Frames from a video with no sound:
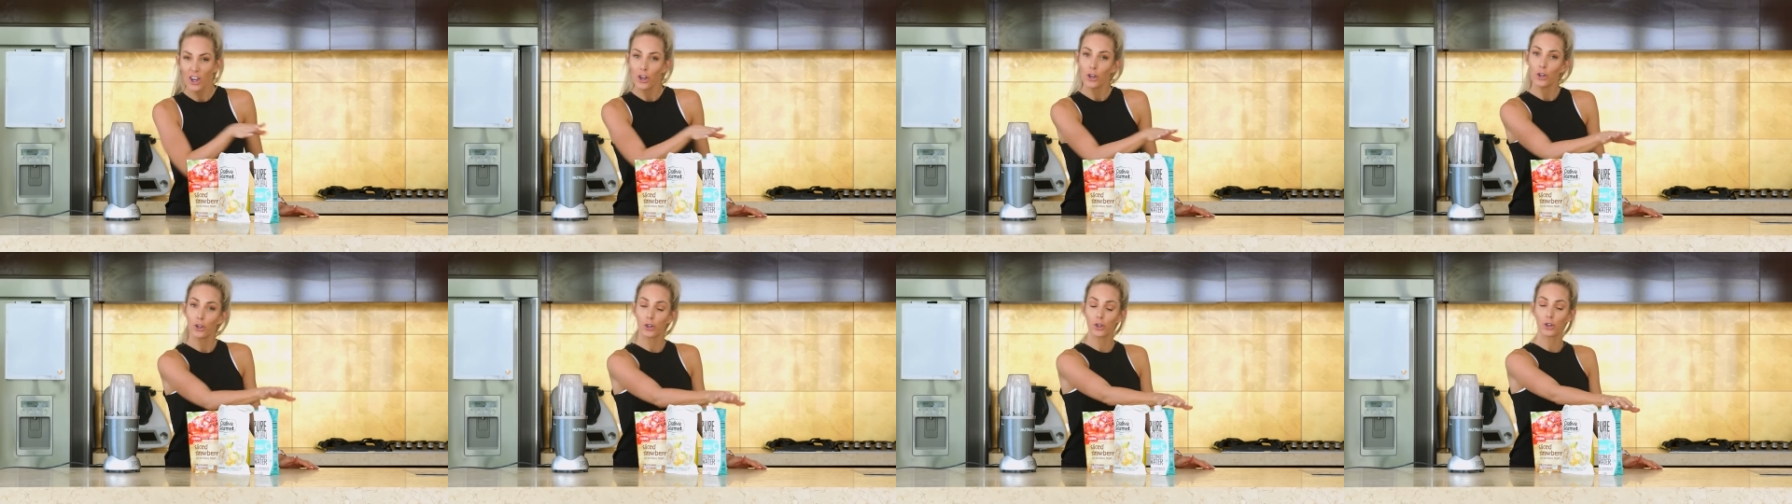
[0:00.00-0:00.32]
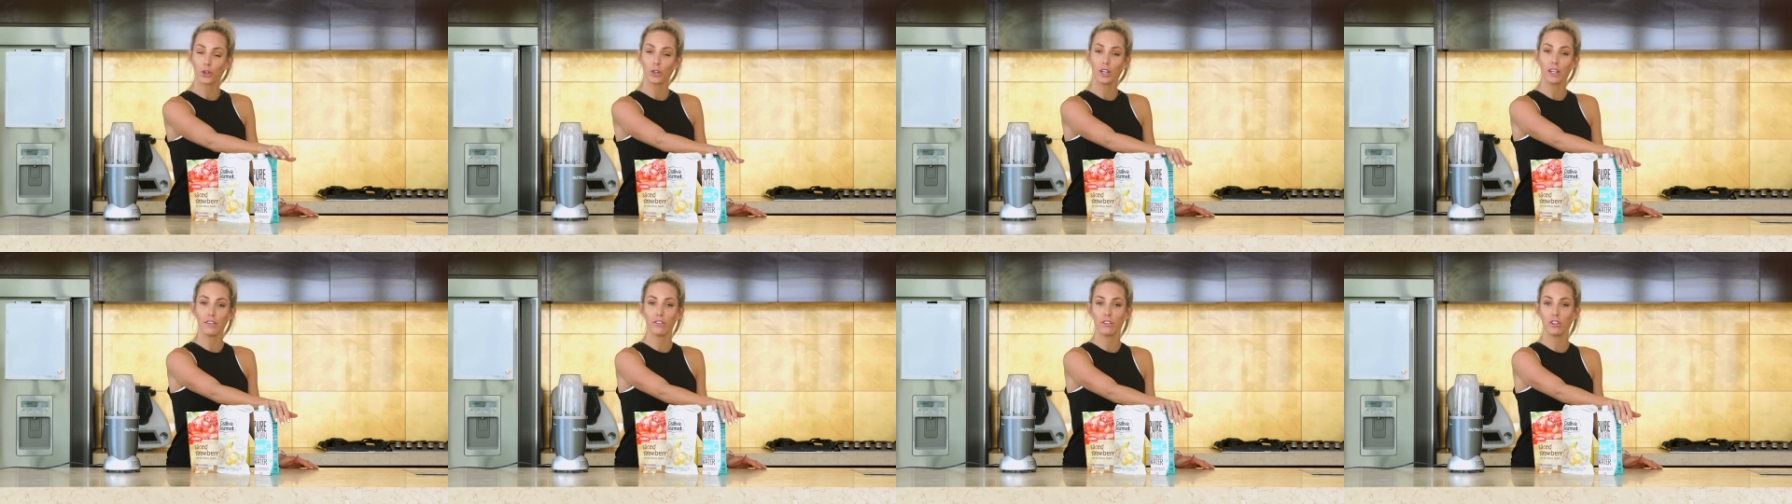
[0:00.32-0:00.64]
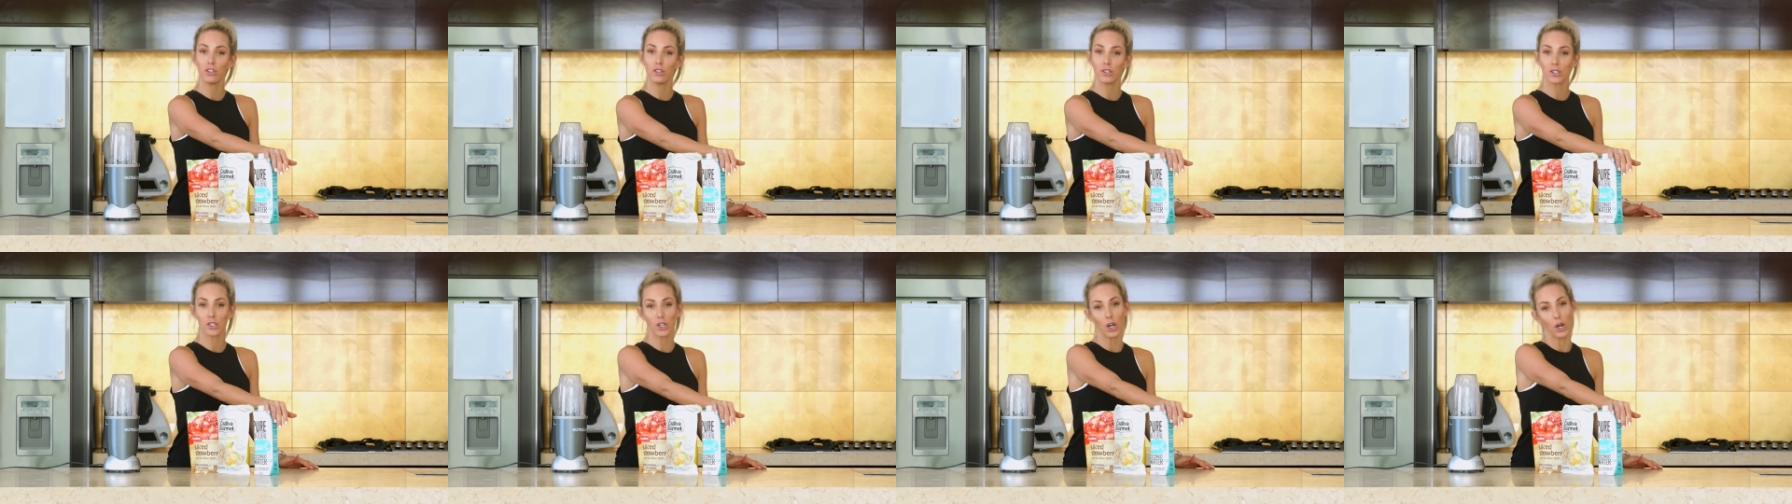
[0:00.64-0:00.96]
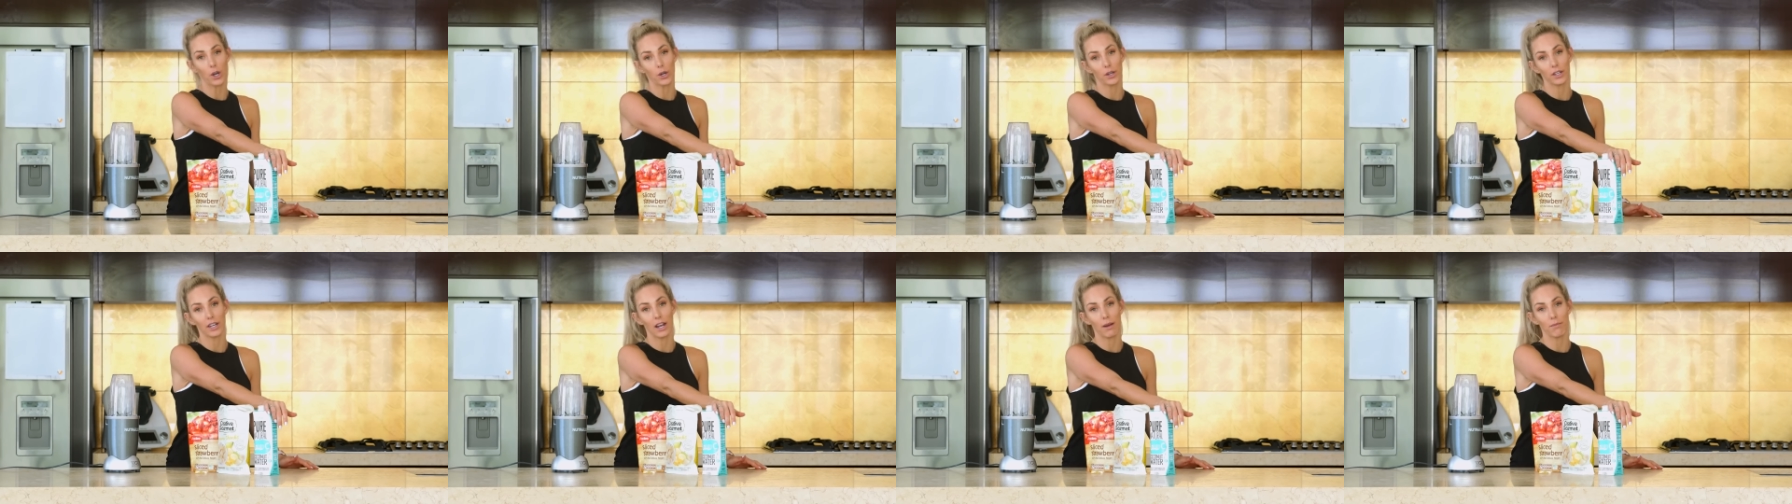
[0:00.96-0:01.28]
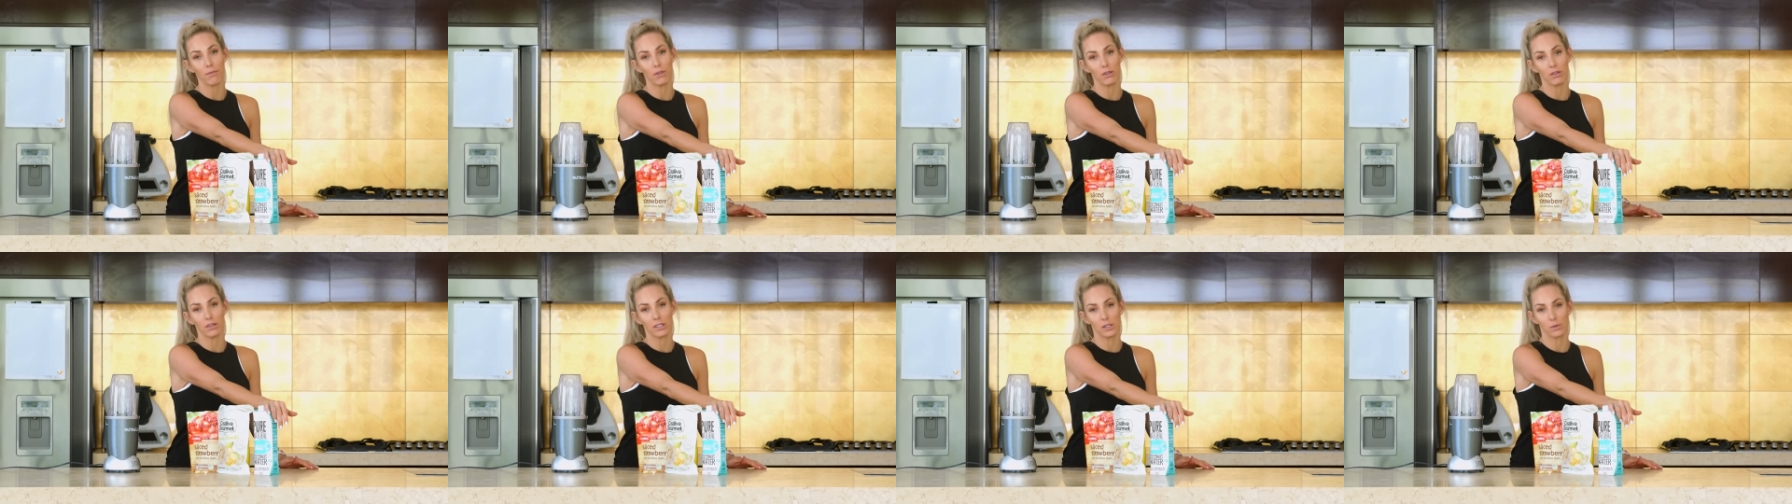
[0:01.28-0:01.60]
You could even use coconut
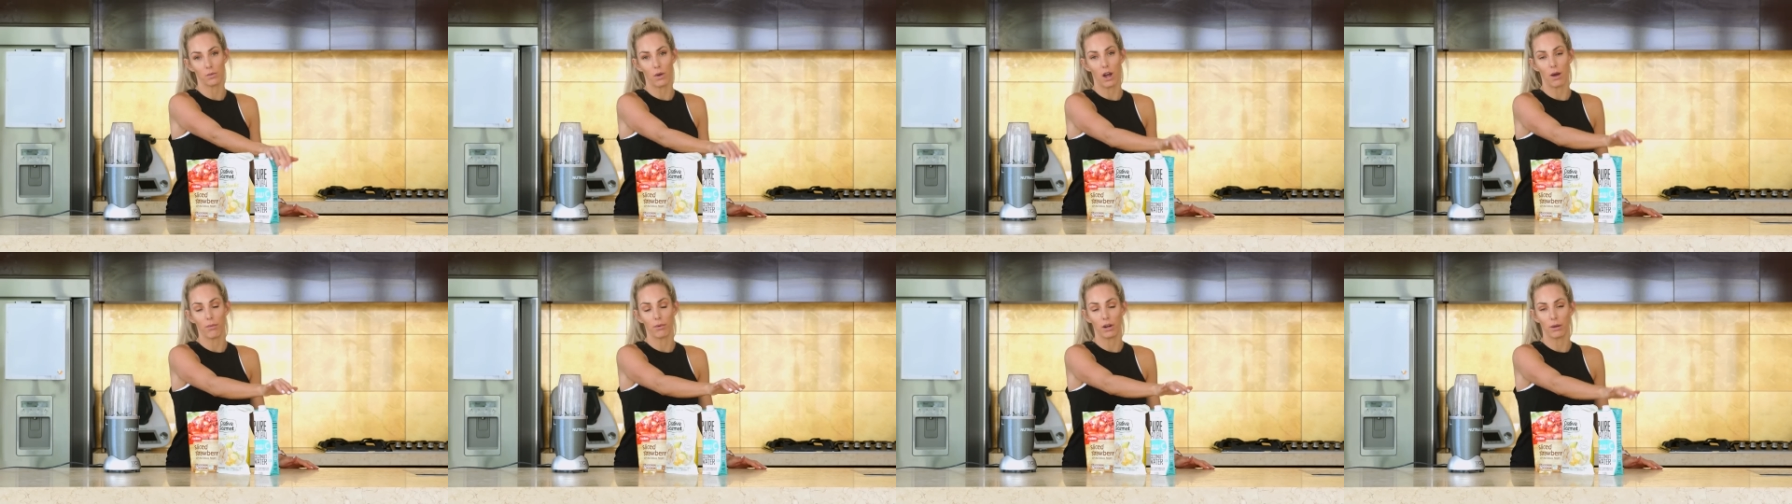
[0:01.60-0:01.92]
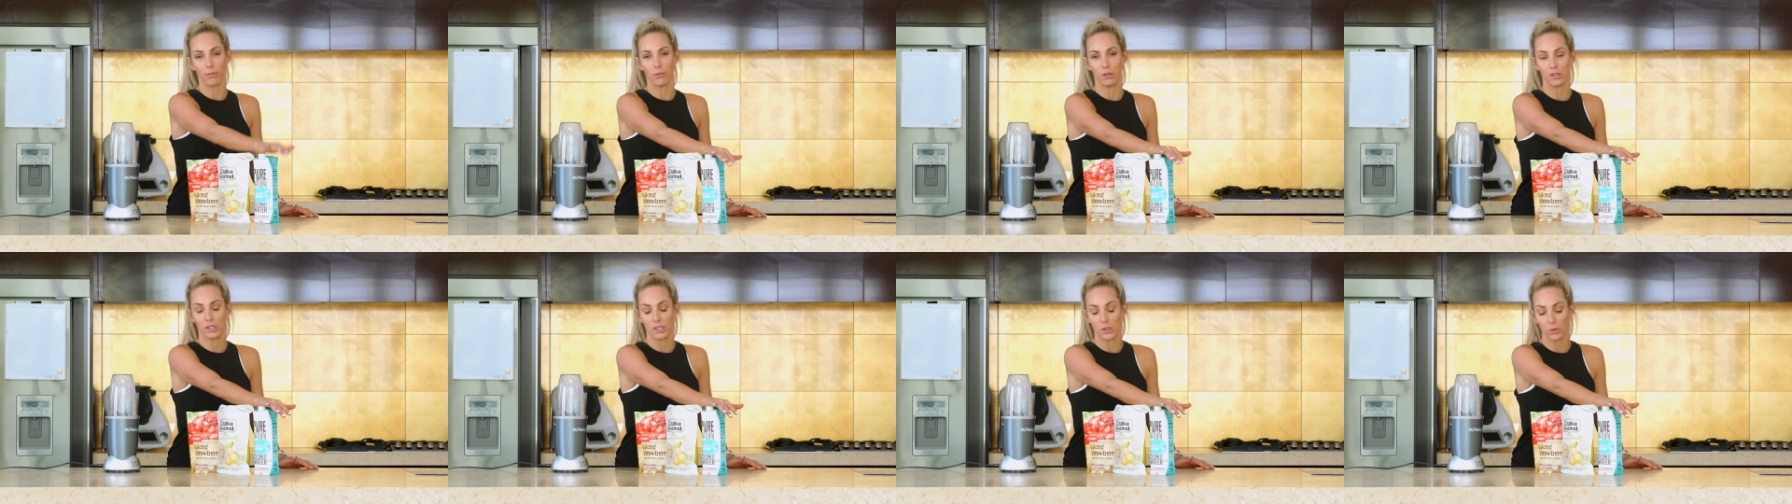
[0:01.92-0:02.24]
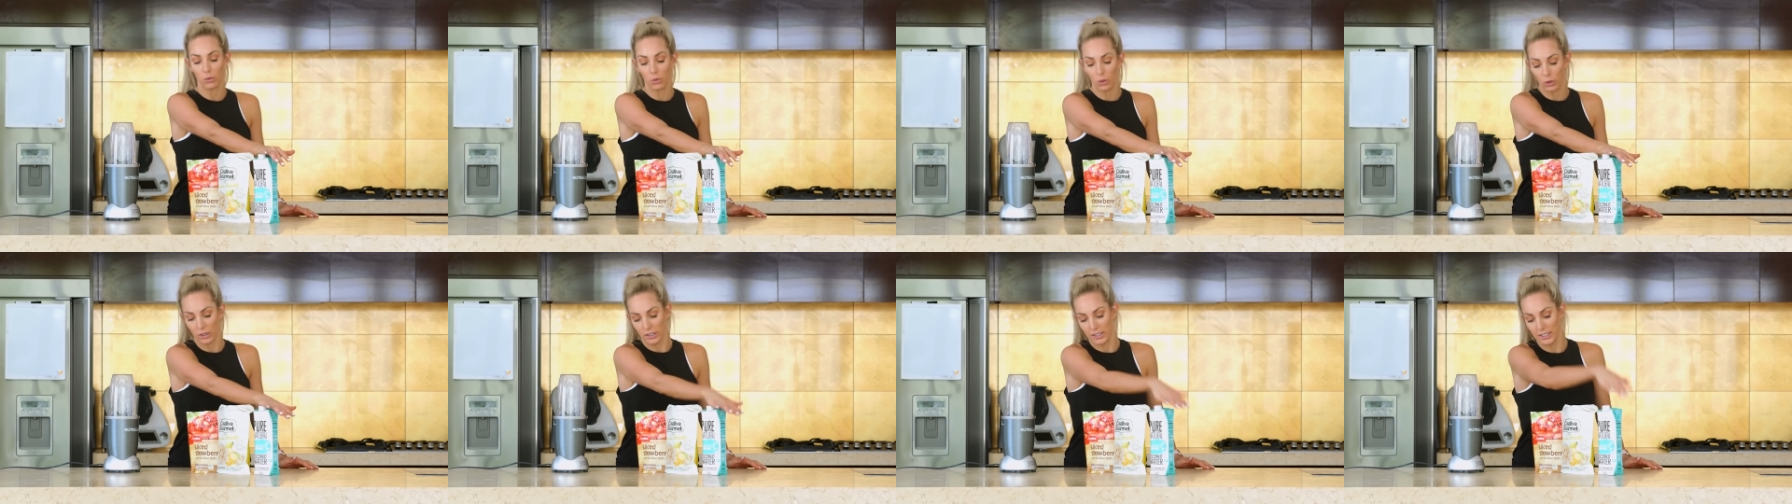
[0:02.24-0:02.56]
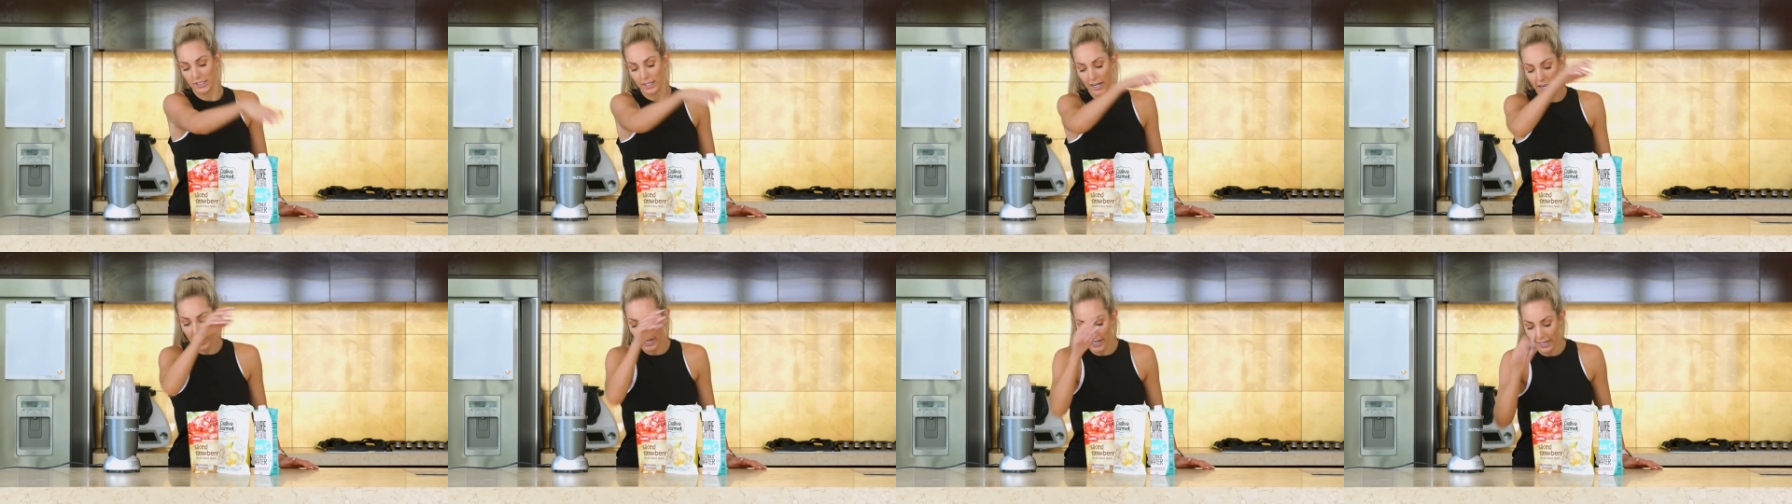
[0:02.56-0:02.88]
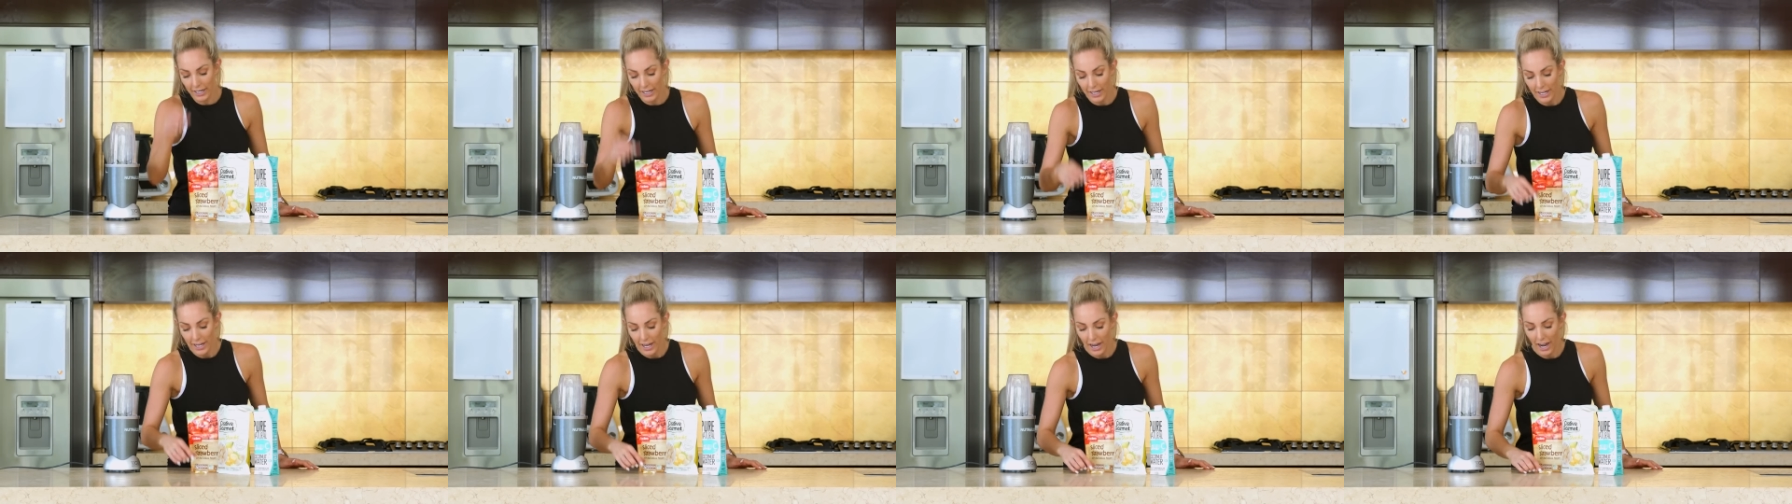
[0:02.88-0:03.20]
milk as well, but I'm using water
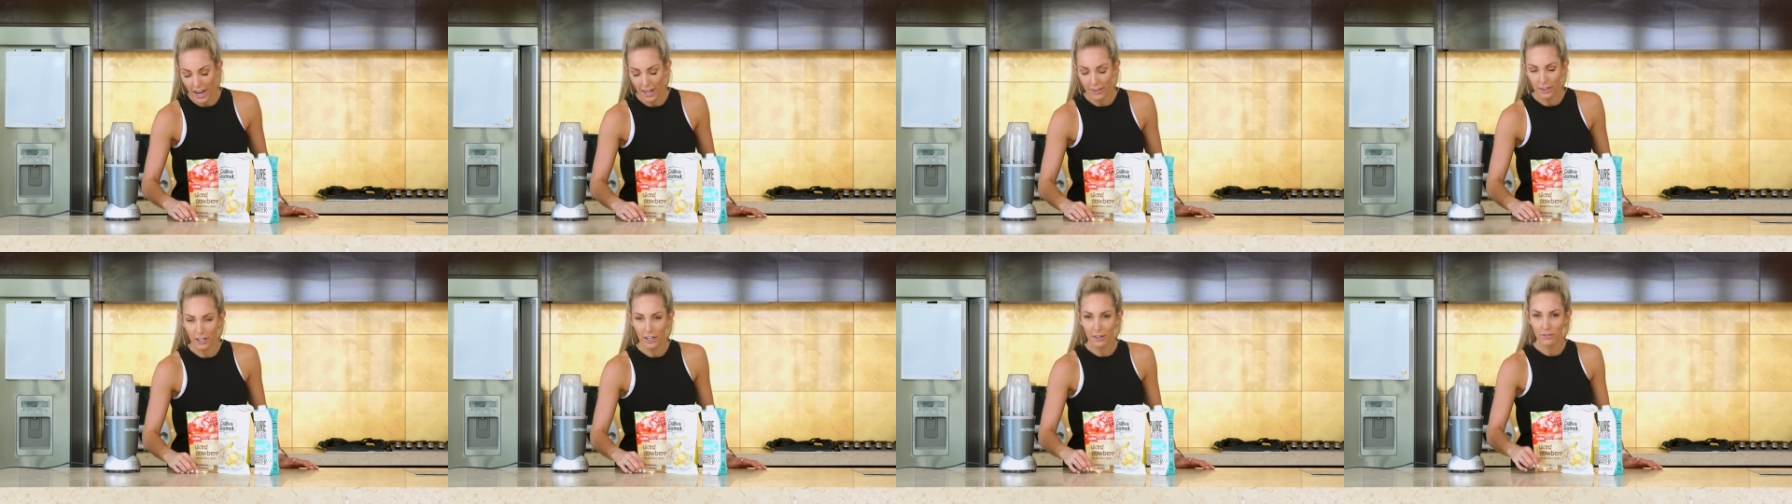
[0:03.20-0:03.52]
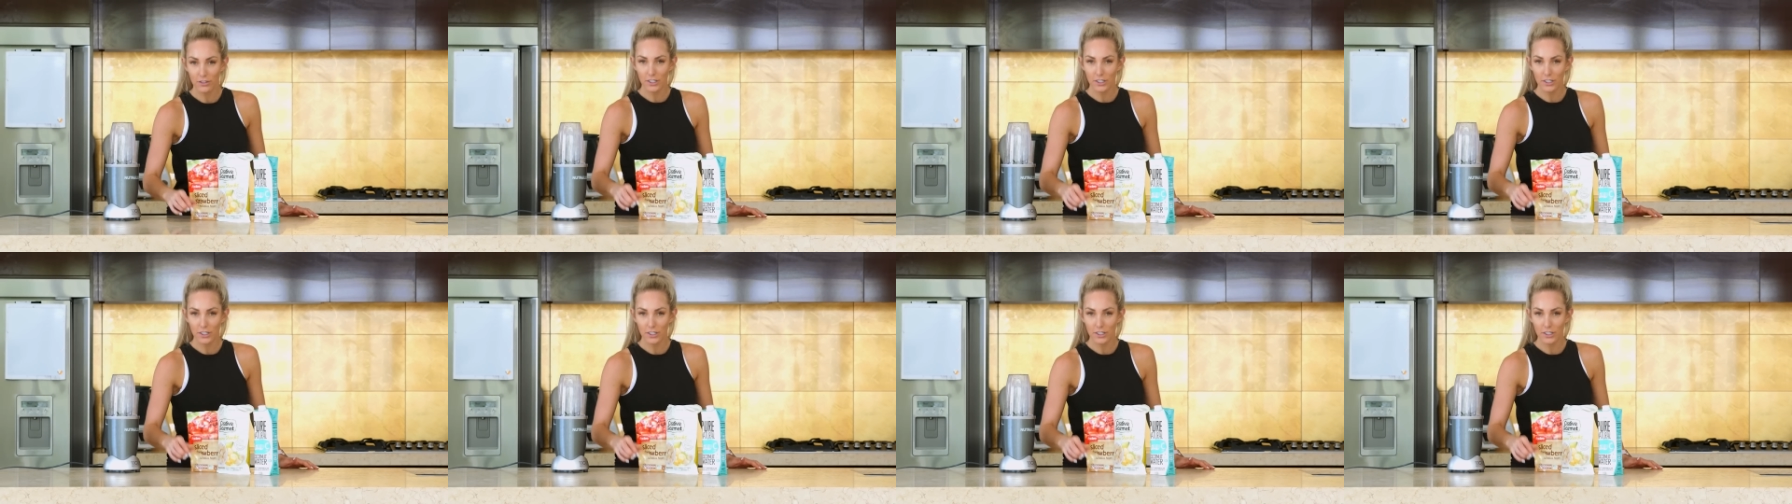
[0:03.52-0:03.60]
today. And then I've